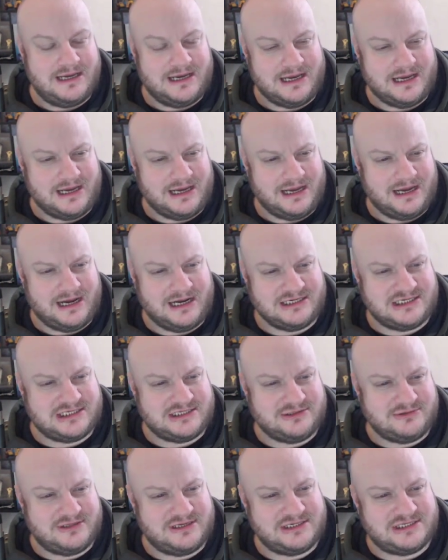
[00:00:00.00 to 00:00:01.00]
Uh, I
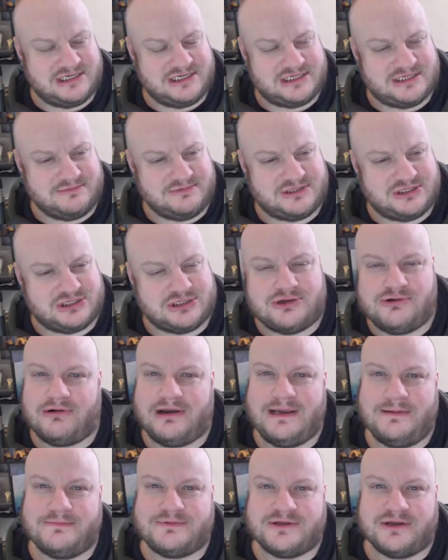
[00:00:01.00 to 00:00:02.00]
saw that she had some
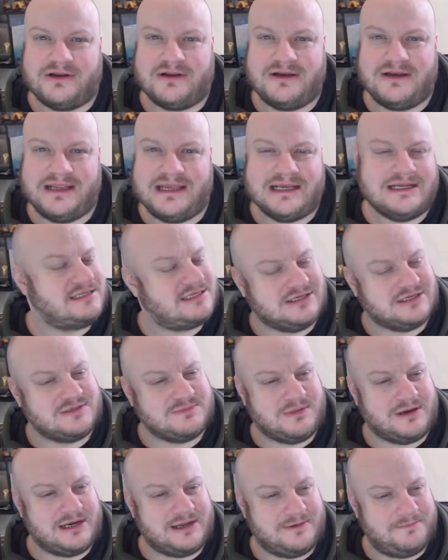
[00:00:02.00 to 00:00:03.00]
scrapes on her knee.
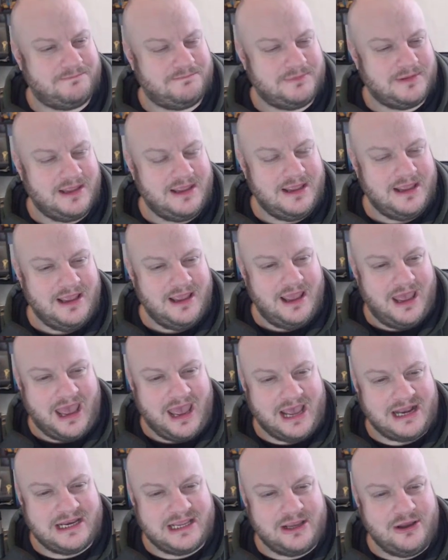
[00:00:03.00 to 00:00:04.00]
Doesn't matter.
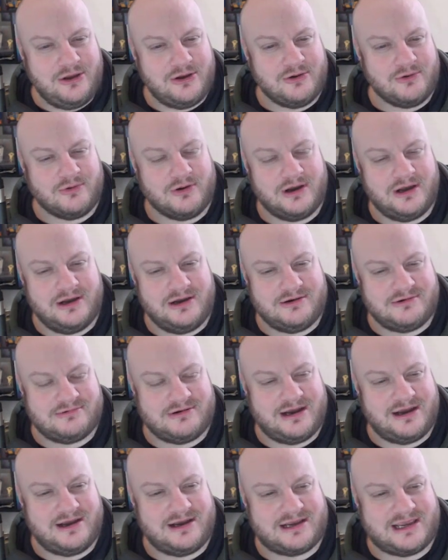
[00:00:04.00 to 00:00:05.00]
Anywho,
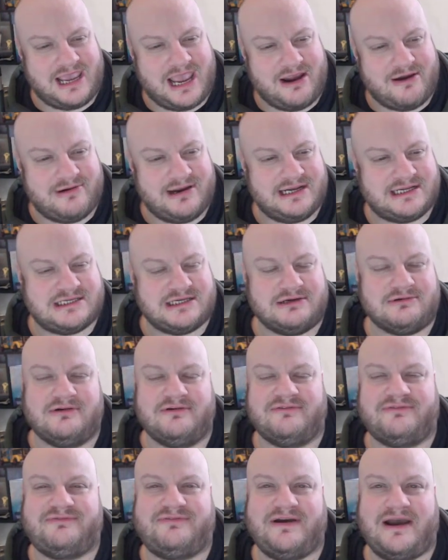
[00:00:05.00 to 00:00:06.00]
her character
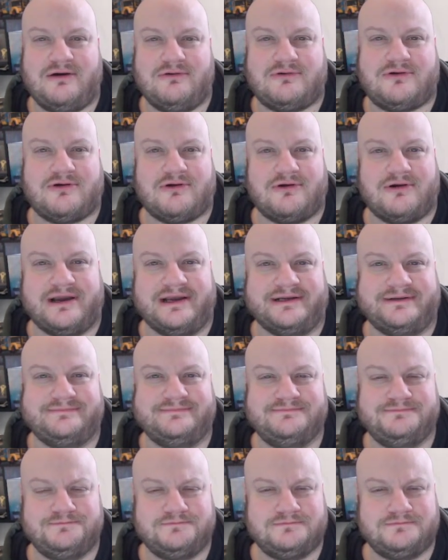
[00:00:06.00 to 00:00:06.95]
of Valkyrie